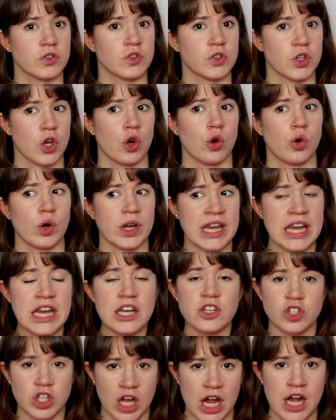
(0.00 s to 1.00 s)
So
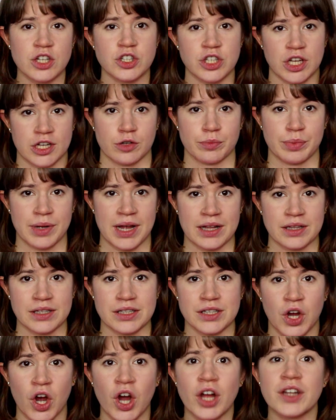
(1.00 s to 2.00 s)
each eyeshadow
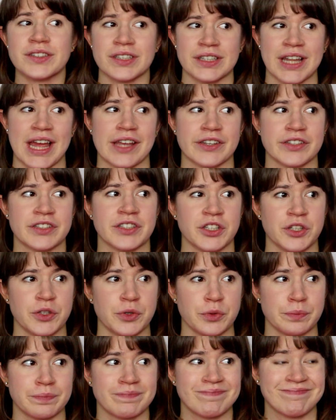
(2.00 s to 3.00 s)
palette ought to last
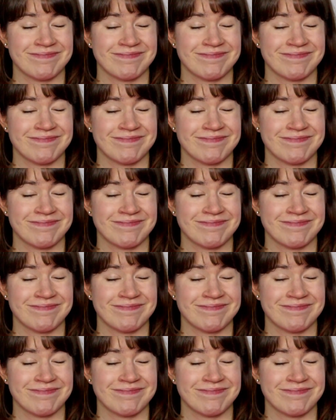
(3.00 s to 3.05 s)
you,